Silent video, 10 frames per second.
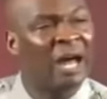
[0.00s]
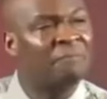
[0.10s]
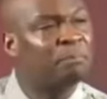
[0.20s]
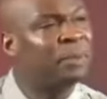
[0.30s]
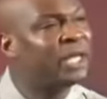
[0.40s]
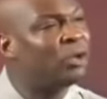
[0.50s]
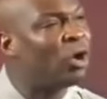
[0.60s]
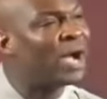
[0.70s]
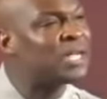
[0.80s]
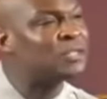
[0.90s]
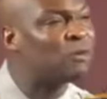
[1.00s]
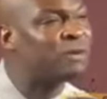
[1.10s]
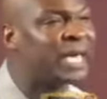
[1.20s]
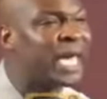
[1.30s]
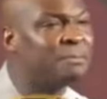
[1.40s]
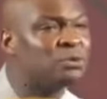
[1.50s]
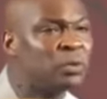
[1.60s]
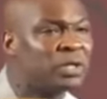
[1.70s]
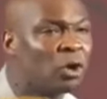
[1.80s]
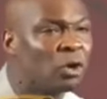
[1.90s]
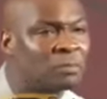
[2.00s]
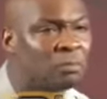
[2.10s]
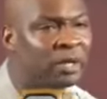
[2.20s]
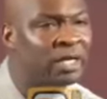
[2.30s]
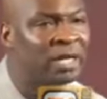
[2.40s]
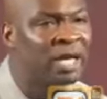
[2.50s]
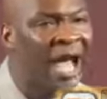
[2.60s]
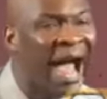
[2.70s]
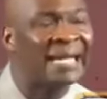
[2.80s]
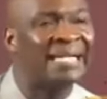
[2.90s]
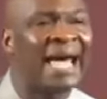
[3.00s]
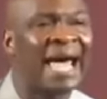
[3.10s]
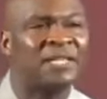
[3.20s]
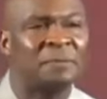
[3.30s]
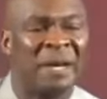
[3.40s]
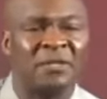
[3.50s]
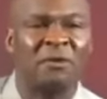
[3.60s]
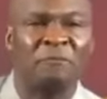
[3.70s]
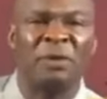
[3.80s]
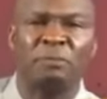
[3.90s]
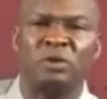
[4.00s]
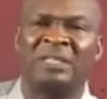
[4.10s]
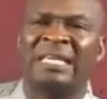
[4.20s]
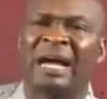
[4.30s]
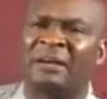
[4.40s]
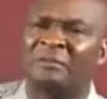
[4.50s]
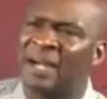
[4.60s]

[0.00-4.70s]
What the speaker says: And this actually explains how different preachers approach and see